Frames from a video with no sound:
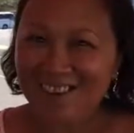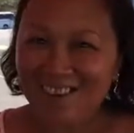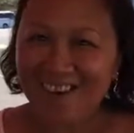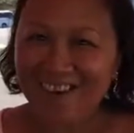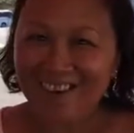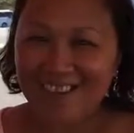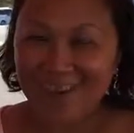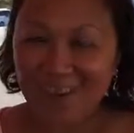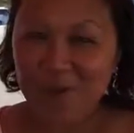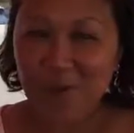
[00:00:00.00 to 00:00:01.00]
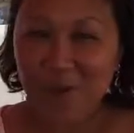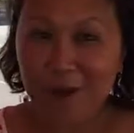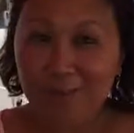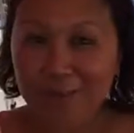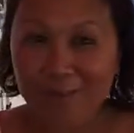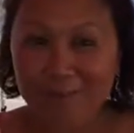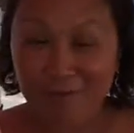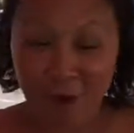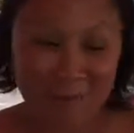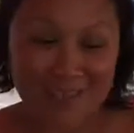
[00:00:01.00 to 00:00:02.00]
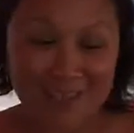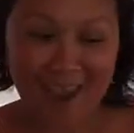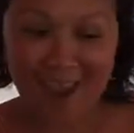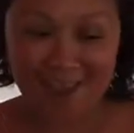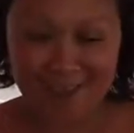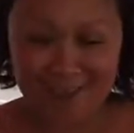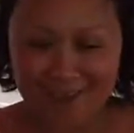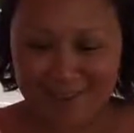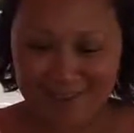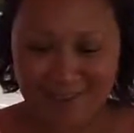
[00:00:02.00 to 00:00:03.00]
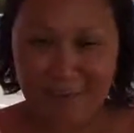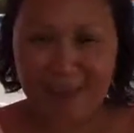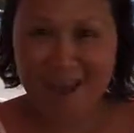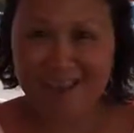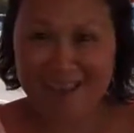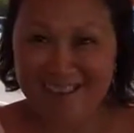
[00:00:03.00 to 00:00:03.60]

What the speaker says: That's right. So you wait for Robin's cat. She's amazing.